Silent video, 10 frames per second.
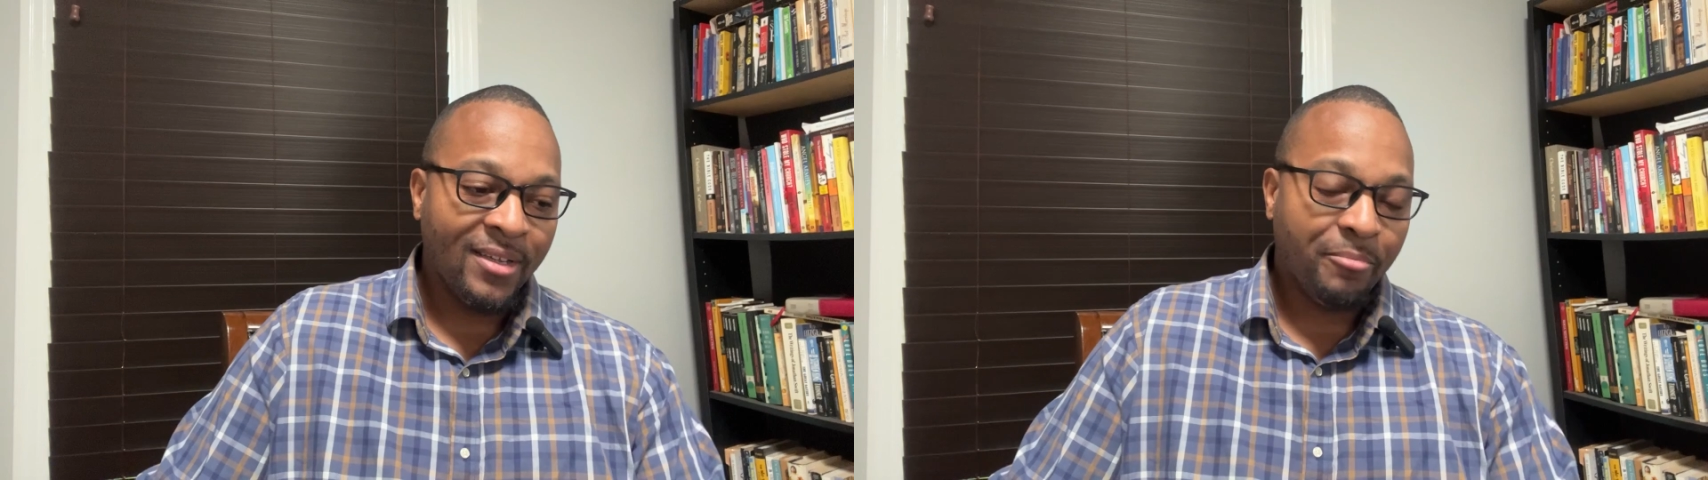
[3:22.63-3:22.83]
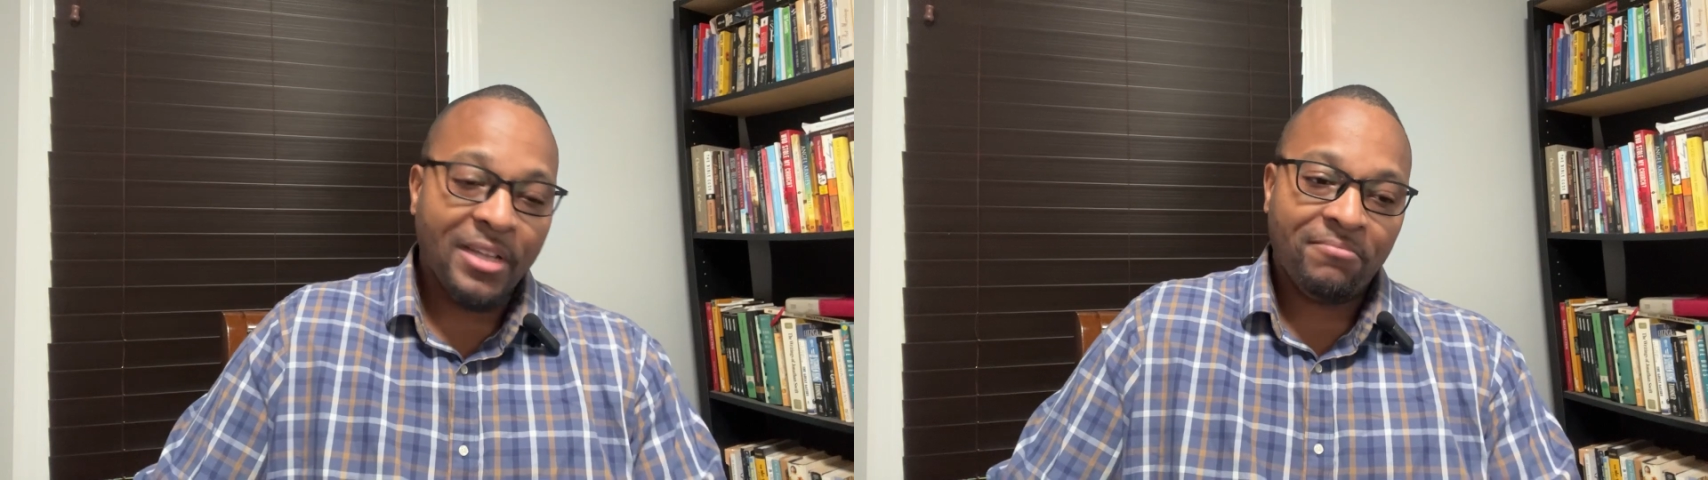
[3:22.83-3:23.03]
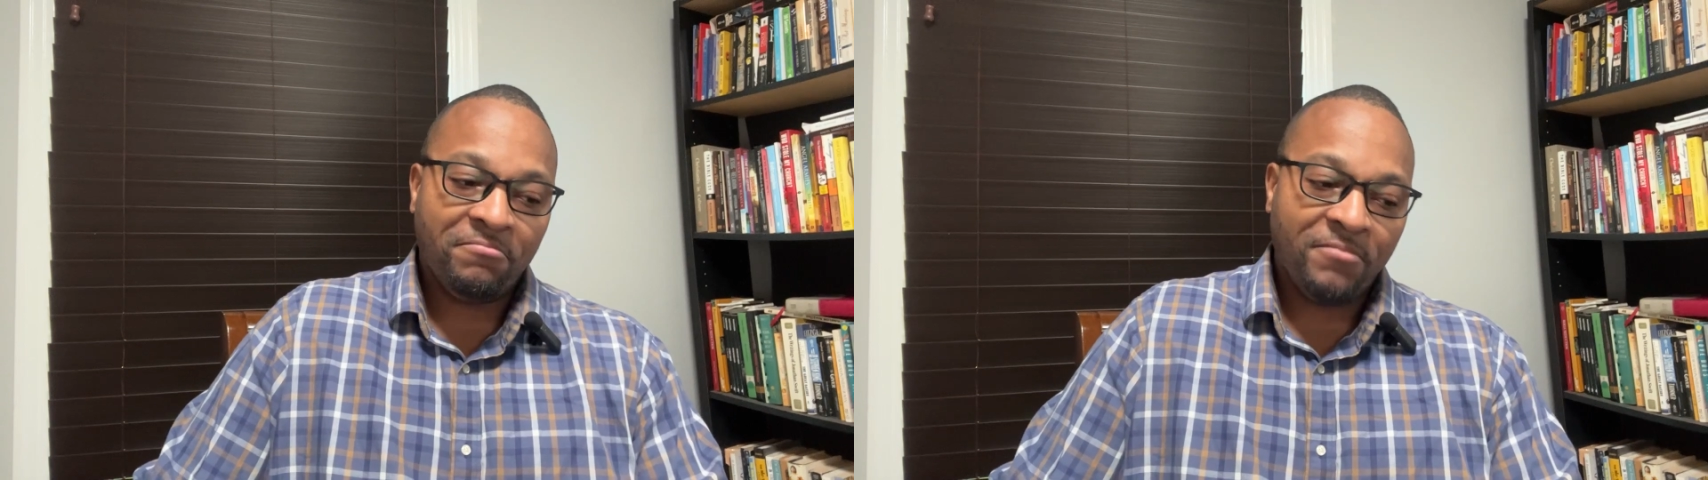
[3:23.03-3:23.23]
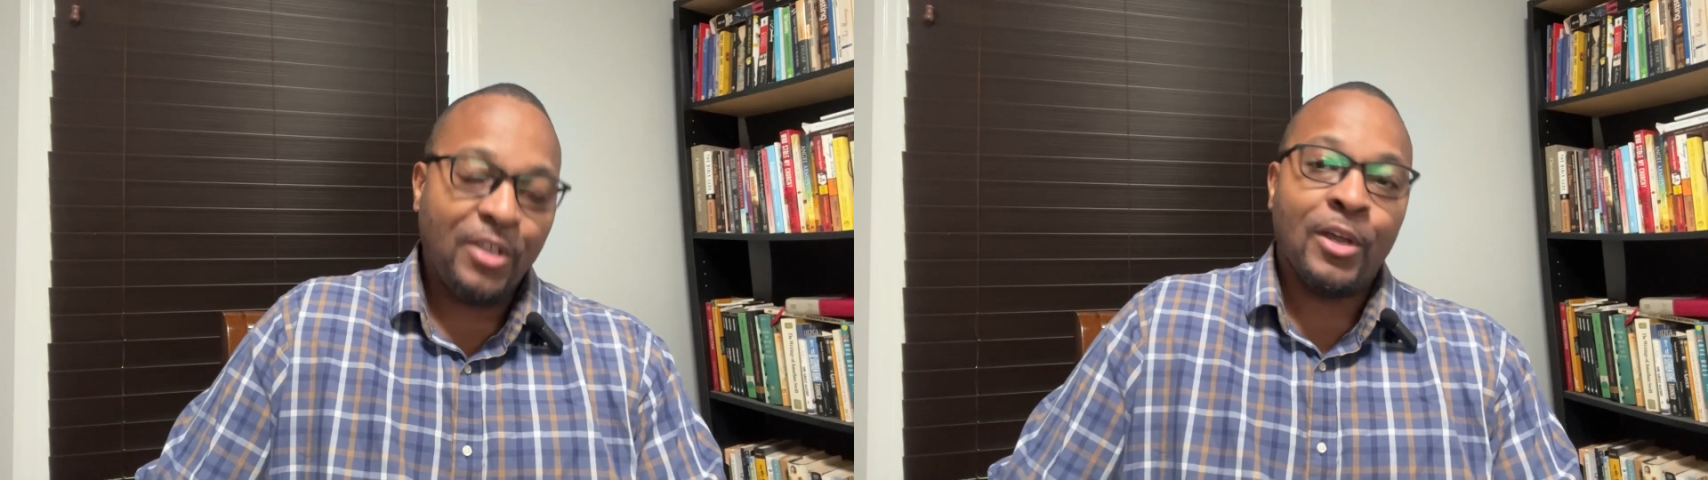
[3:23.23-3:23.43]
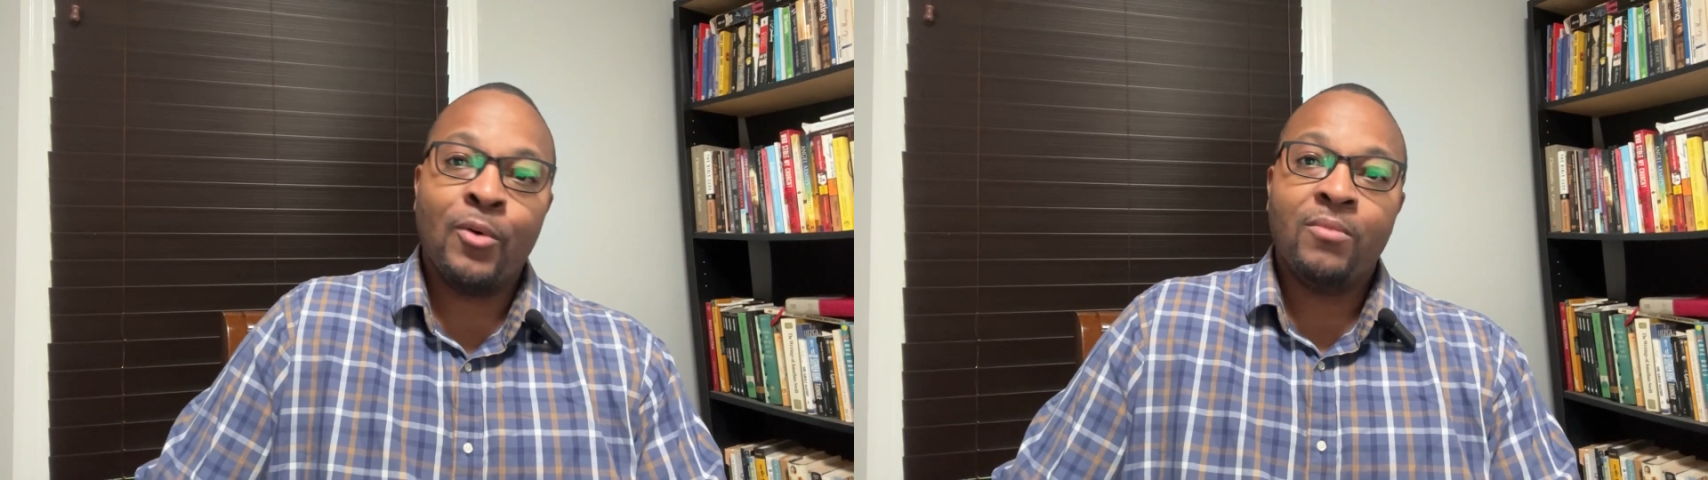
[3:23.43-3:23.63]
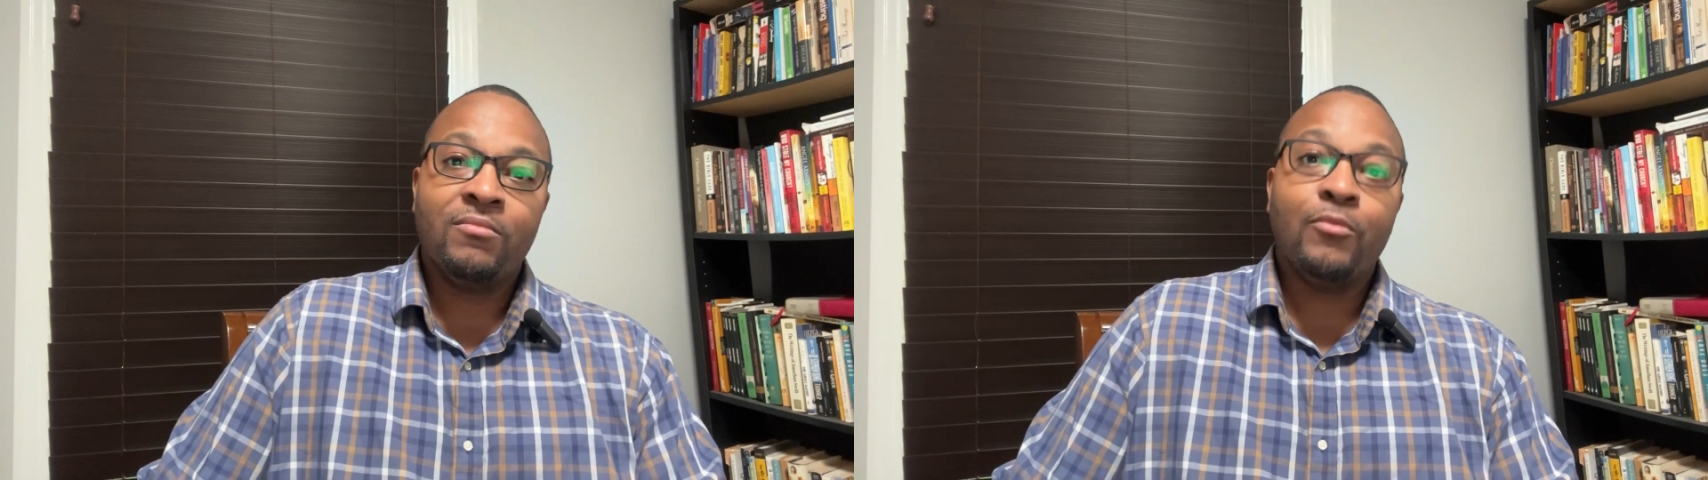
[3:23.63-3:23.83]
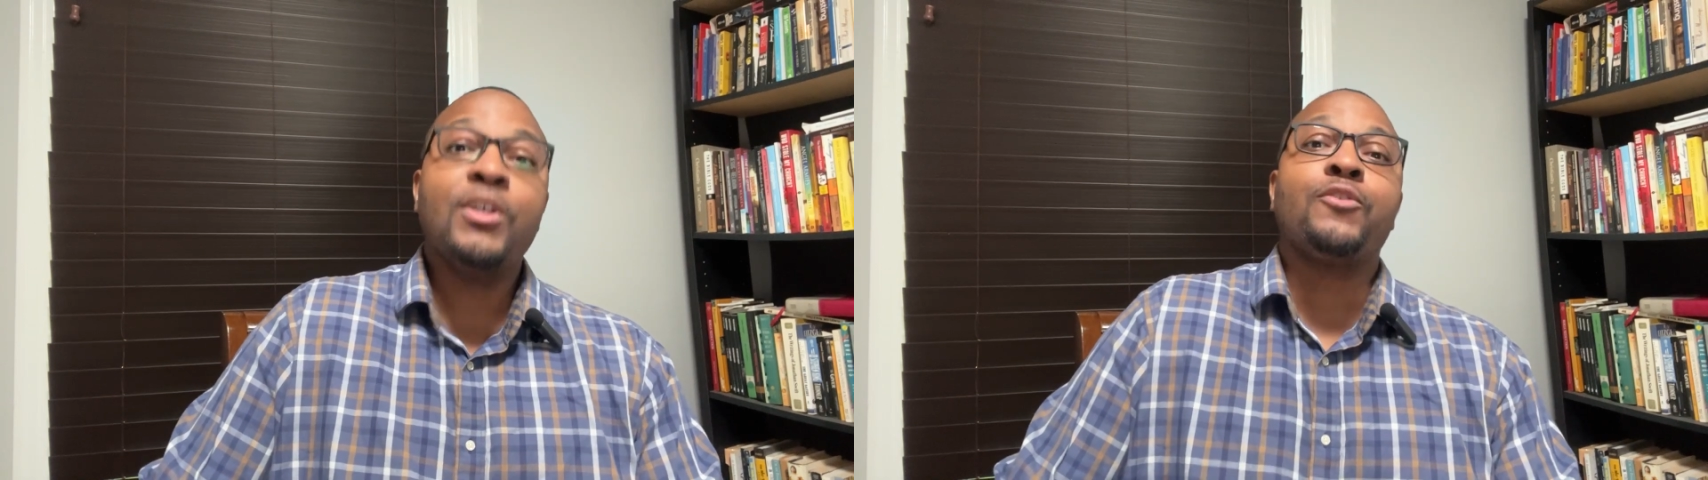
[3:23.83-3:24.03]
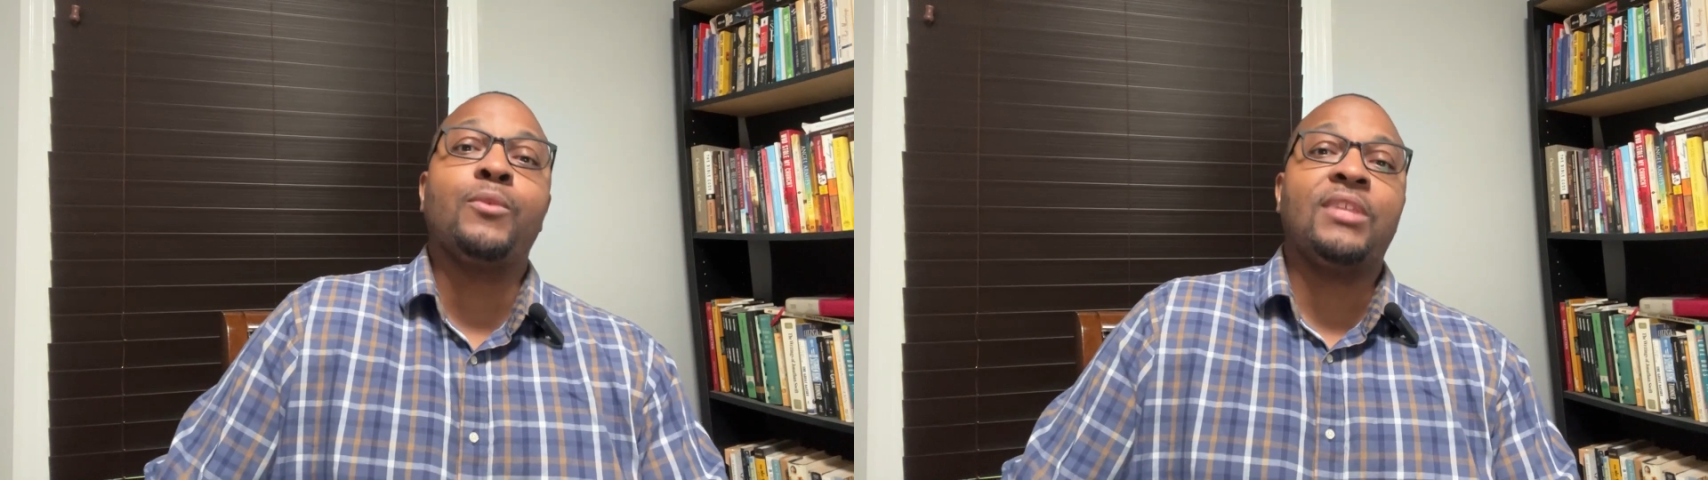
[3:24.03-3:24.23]
But, you know,
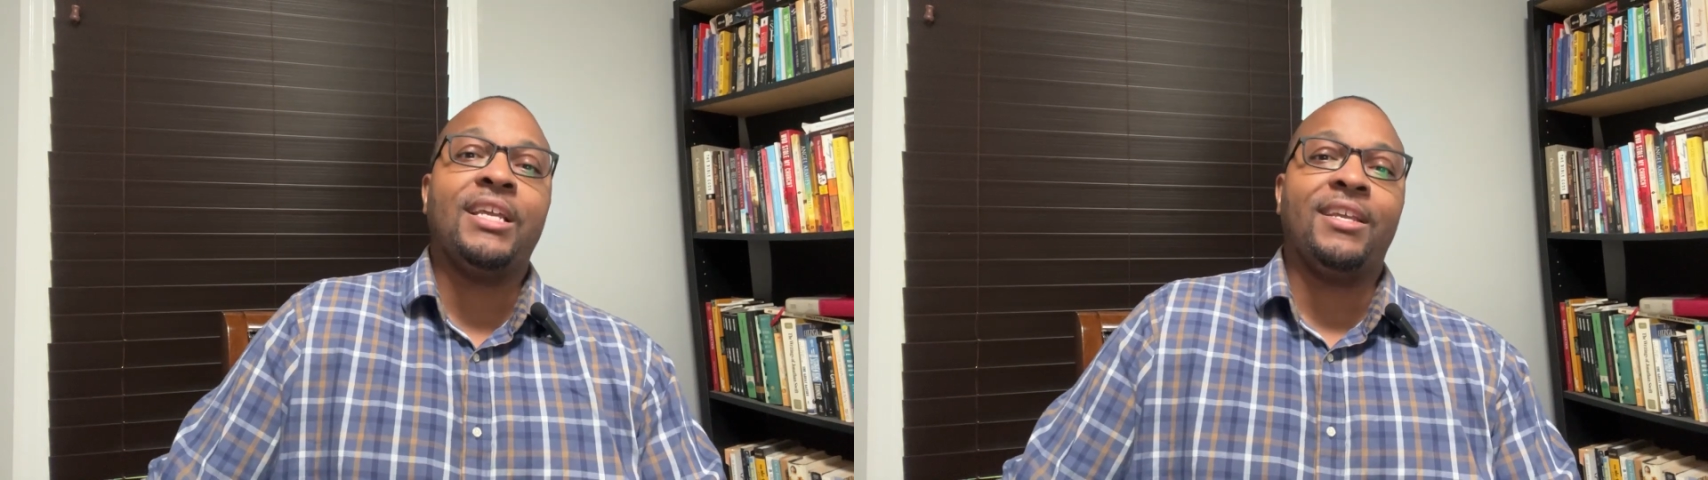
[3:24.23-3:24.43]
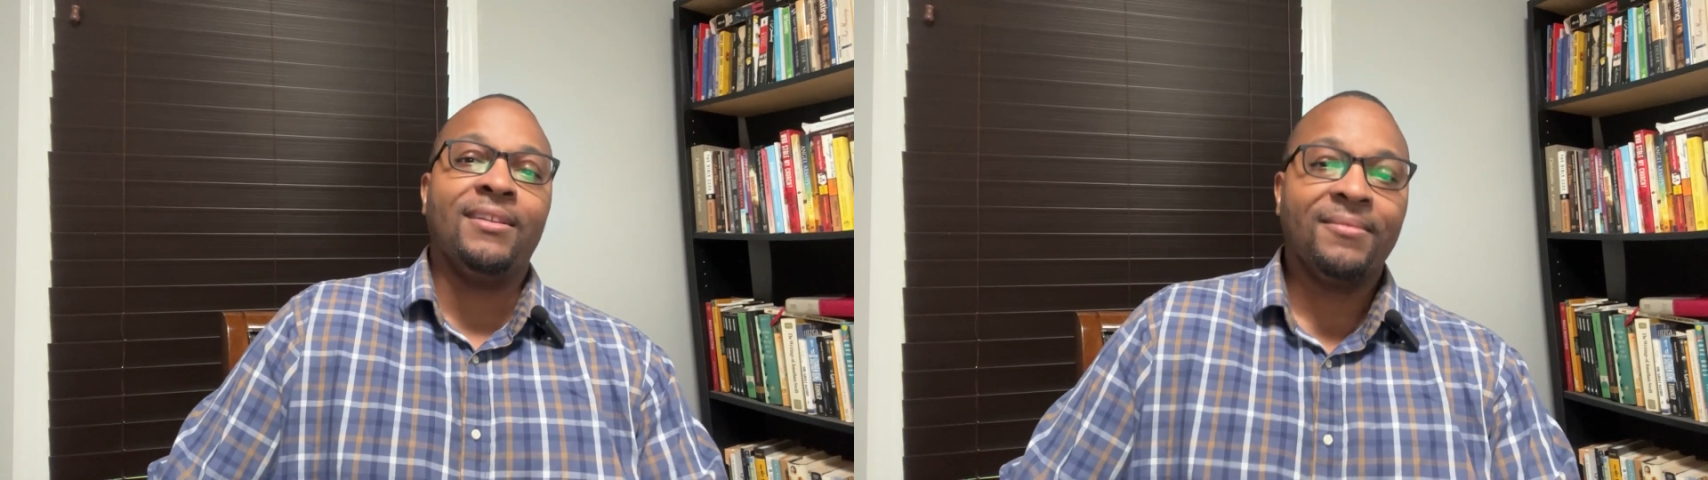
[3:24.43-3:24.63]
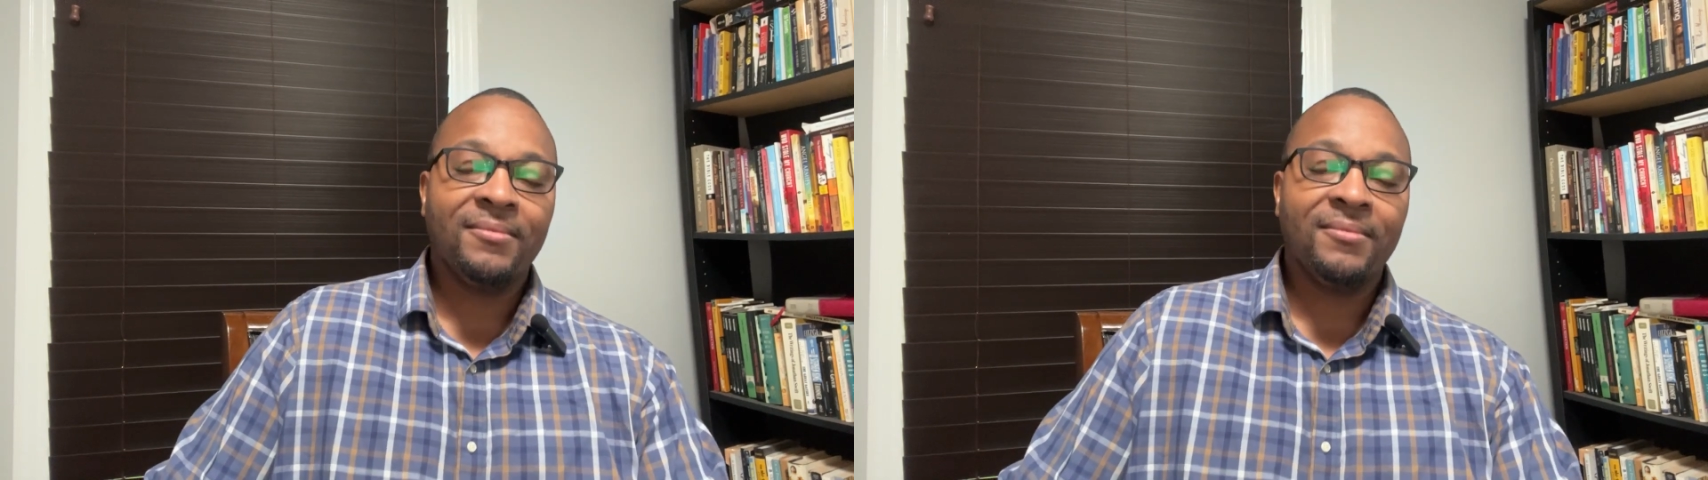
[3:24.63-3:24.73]
wishful thinking.